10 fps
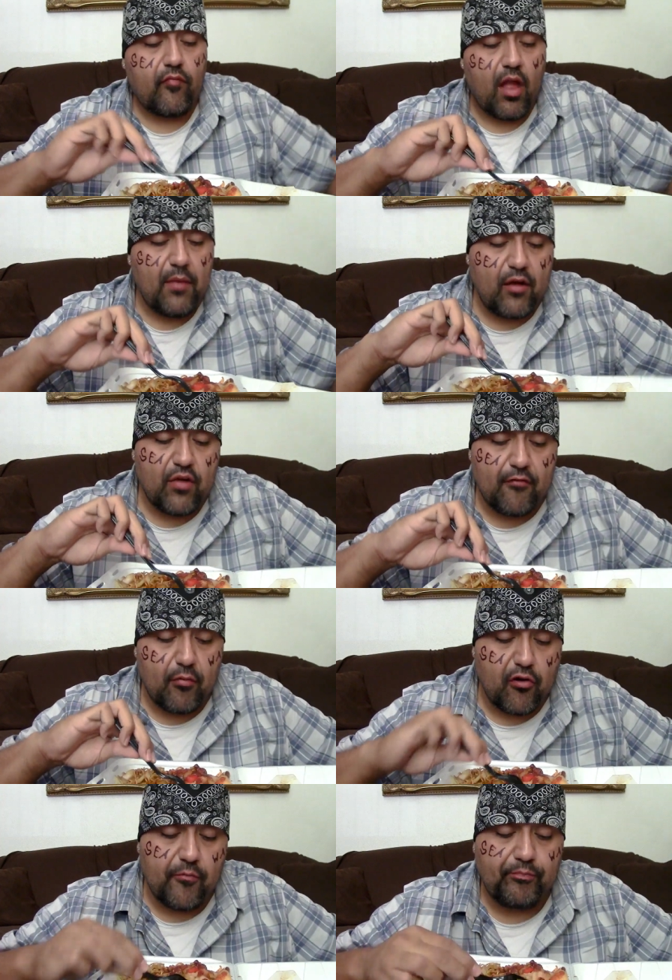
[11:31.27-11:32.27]
I'm like, whatever,
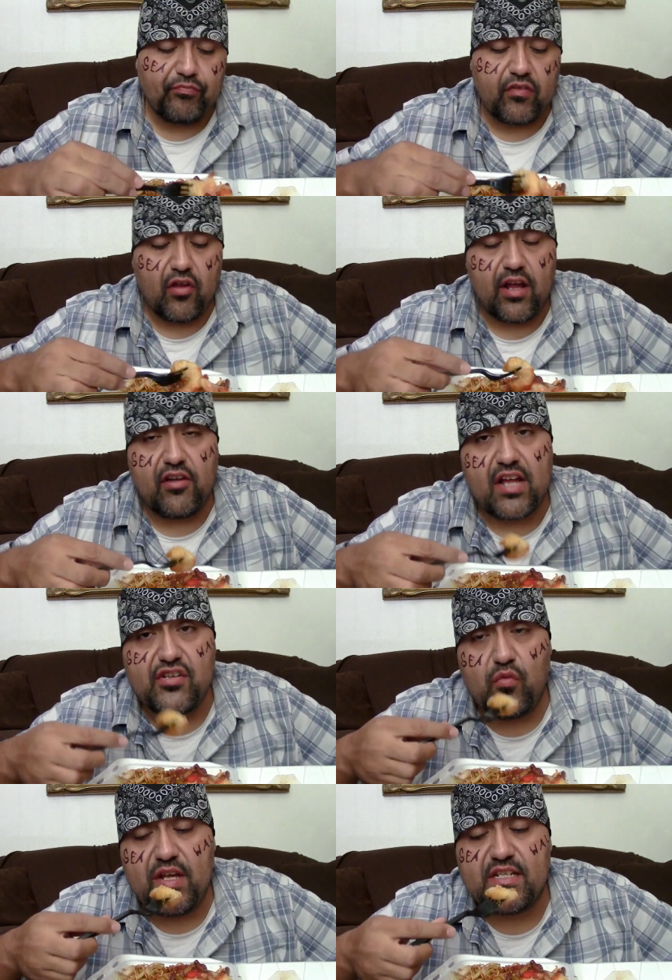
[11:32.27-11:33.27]
bro. They're like, you got
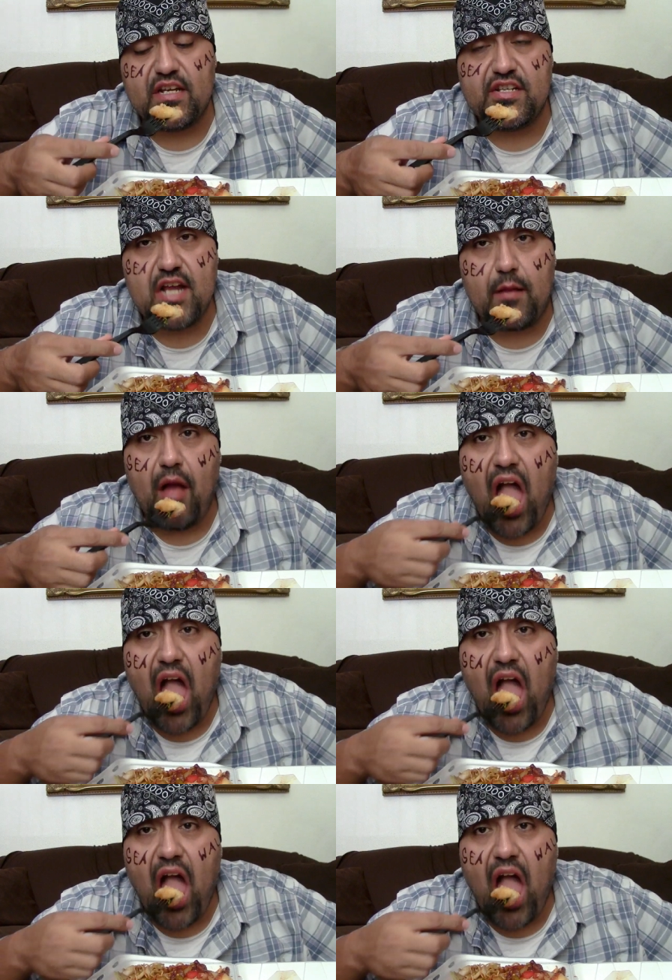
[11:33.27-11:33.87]
two weeks, get in shape.